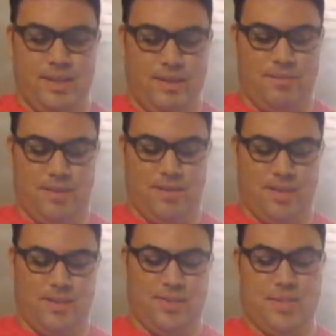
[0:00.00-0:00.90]
afraid of
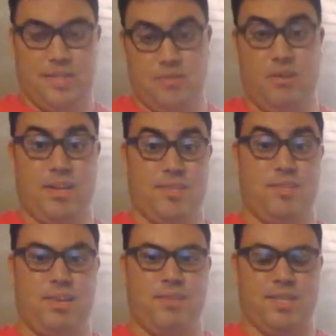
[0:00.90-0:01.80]
transvestites, because
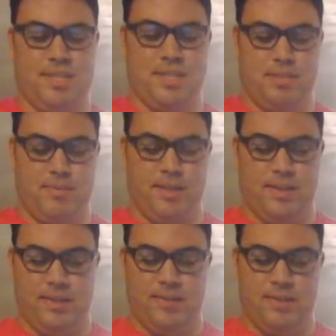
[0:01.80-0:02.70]
transvestites come in
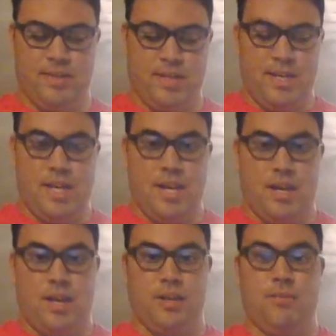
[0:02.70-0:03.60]
on
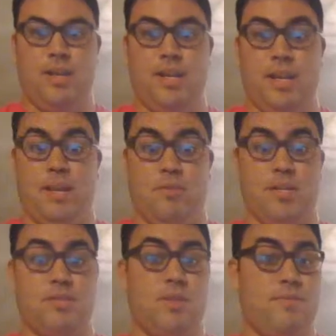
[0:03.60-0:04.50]
Halloween, and there
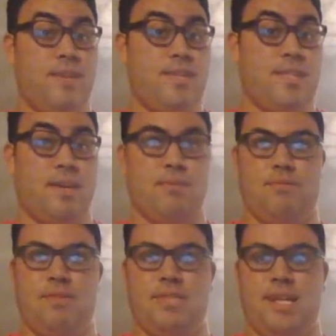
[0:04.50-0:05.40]
was a transvestite, which my
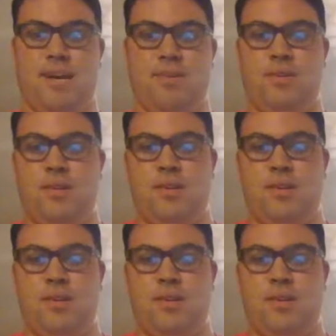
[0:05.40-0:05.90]
friends doubt,